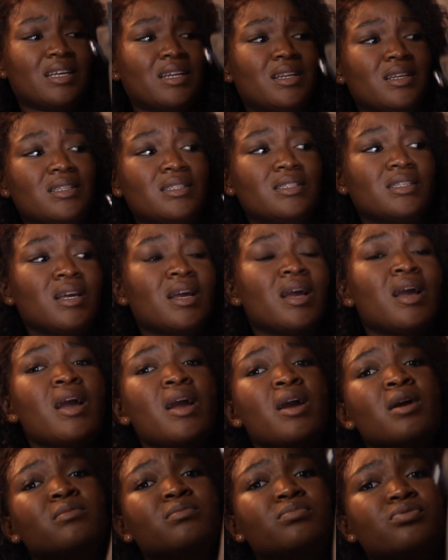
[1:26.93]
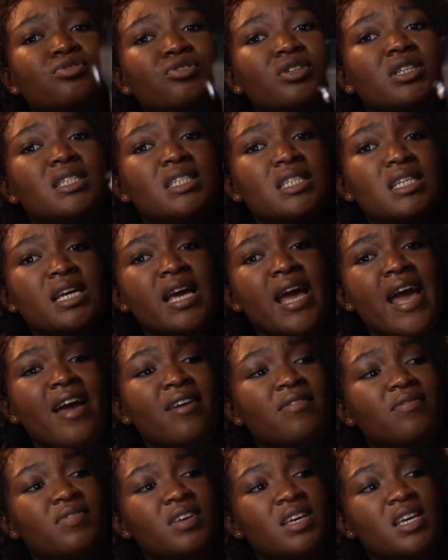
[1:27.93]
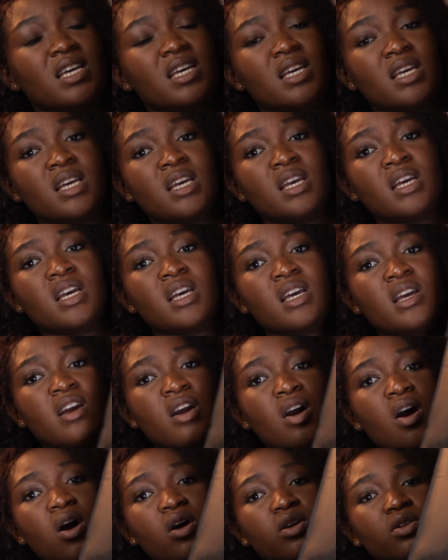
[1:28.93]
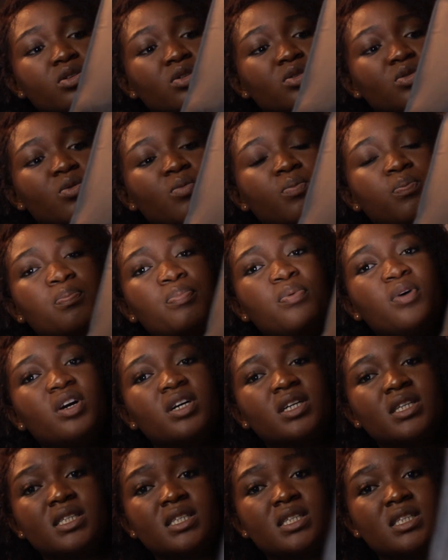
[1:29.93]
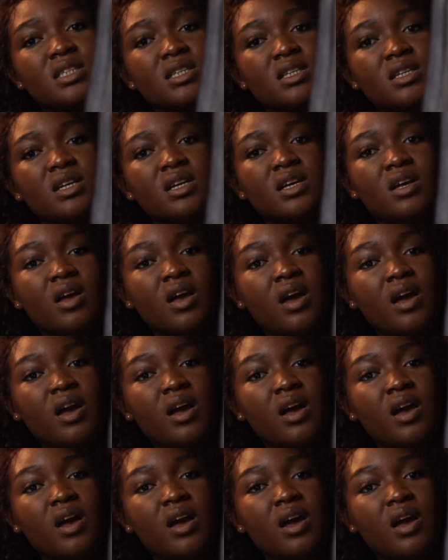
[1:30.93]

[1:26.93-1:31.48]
It is pretty heavy, also boxy.